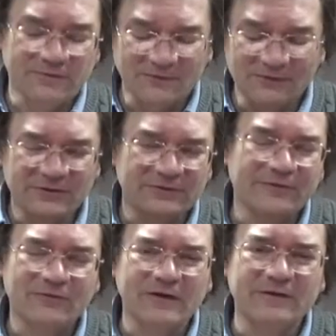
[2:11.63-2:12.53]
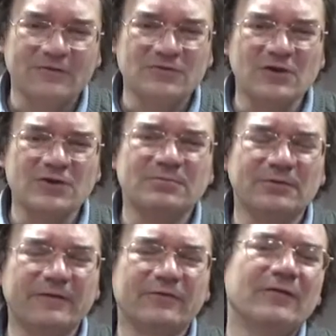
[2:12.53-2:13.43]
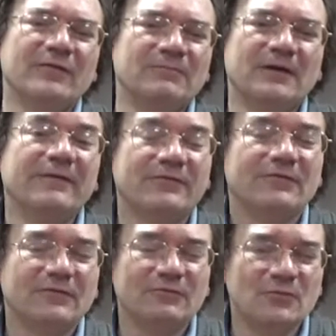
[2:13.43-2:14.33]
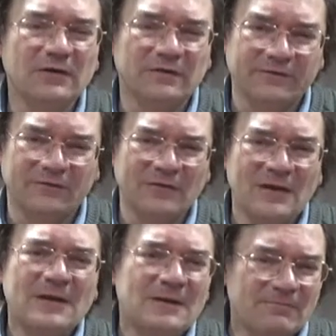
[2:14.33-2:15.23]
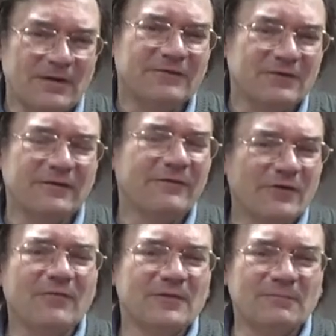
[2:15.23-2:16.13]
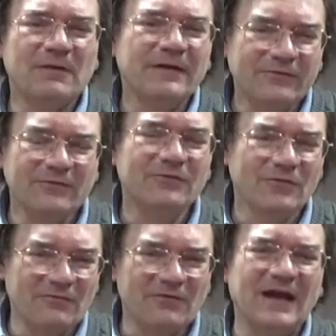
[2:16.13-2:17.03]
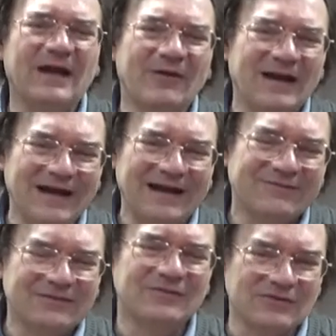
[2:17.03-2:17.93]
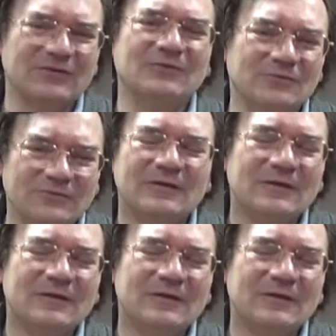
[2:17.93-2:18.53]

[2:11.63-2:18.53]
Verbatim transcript: This is not to say that judgment is on the basis of works, but it is on the basis of our attitude